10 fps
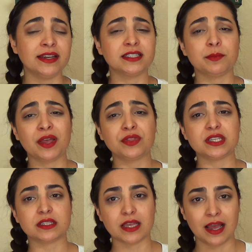and it's about
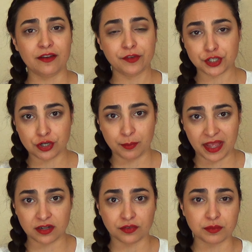this fictional
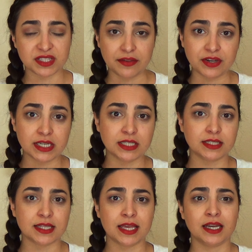band from the
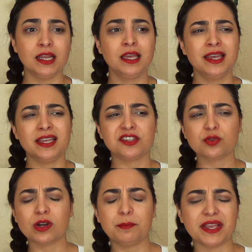70s that is
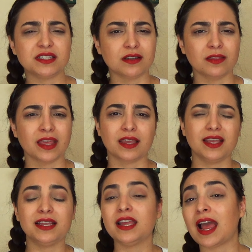sort of based on like,
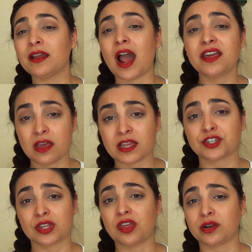I
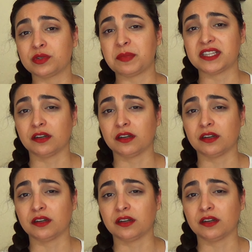actually thought it was based